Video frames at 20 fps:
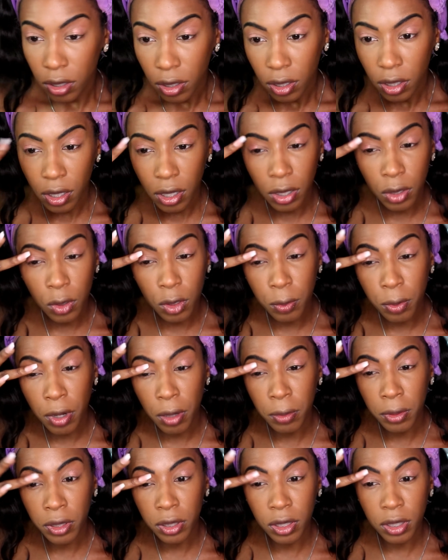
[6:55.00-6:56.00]
And I know it
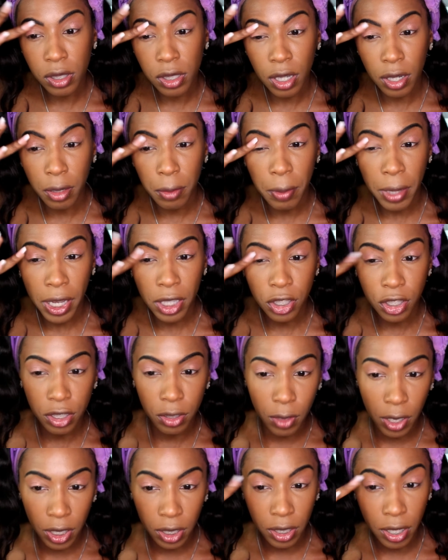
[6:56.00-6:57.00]
probably looks kind of patchy
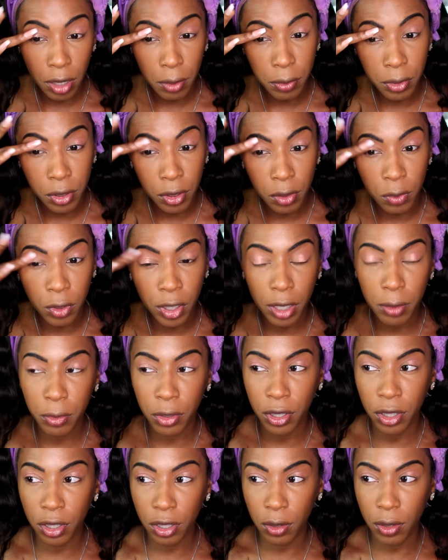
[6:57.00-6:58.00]
right now, but don't worry, I'm going
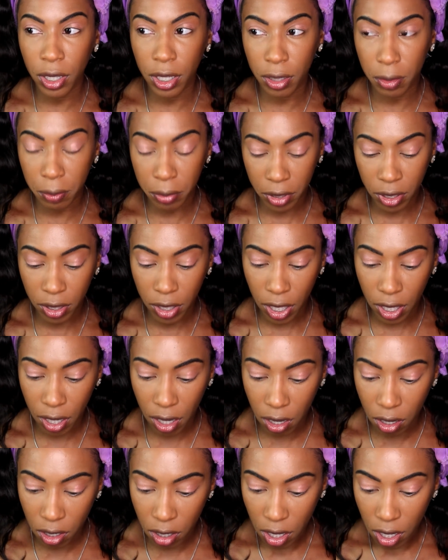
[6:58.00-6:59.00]
to go ahead and blend that
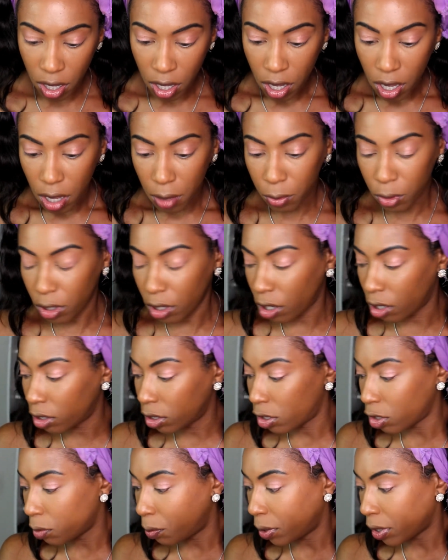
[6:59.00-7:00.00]
out. I'm going to
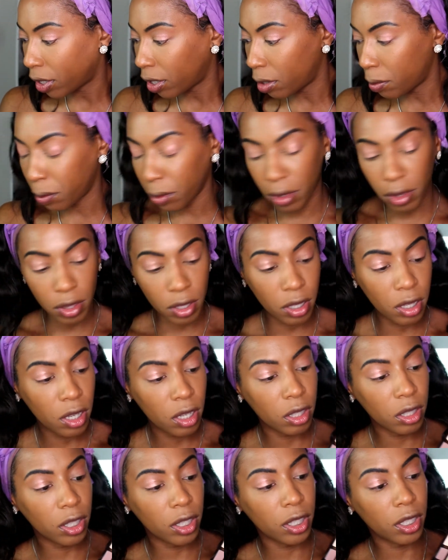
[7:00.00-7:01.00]
also pick up the
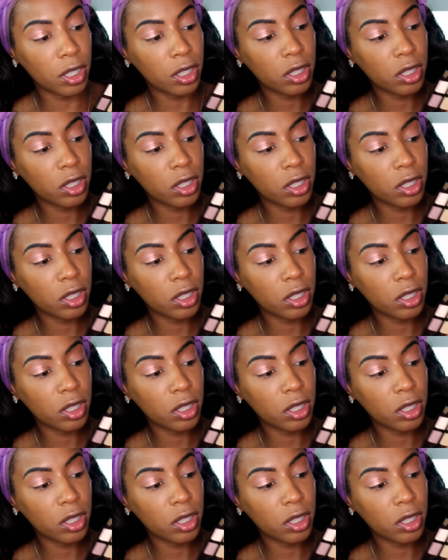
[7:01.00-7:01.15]
color